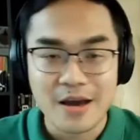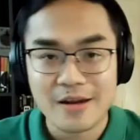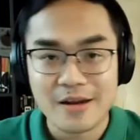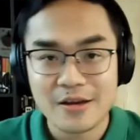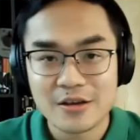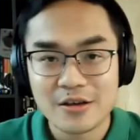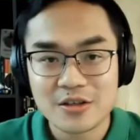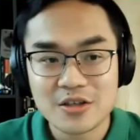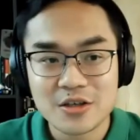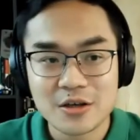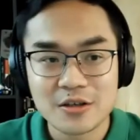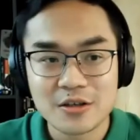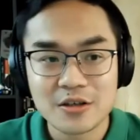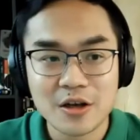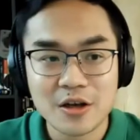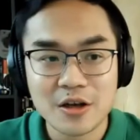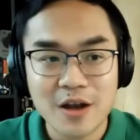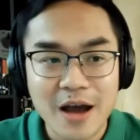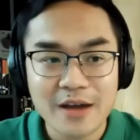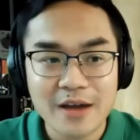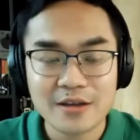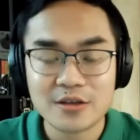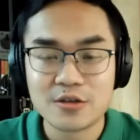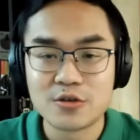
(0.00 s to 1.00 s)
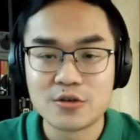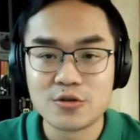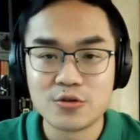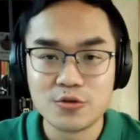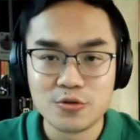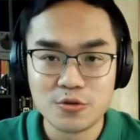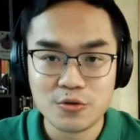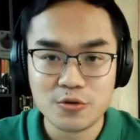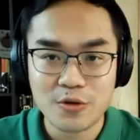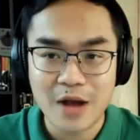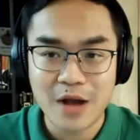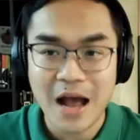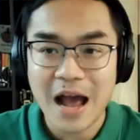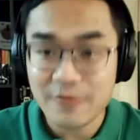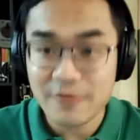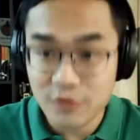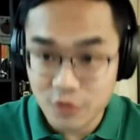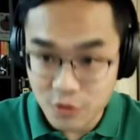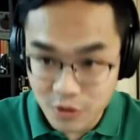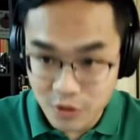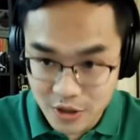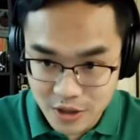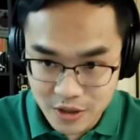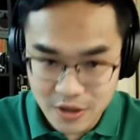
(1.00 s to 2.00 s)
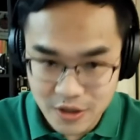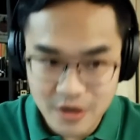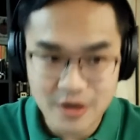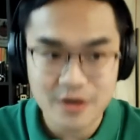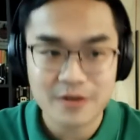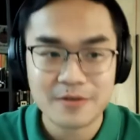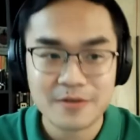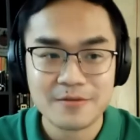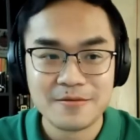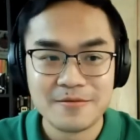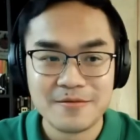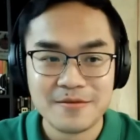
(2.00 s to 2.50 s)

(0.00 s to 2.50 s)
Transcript: And it's a delight to have you here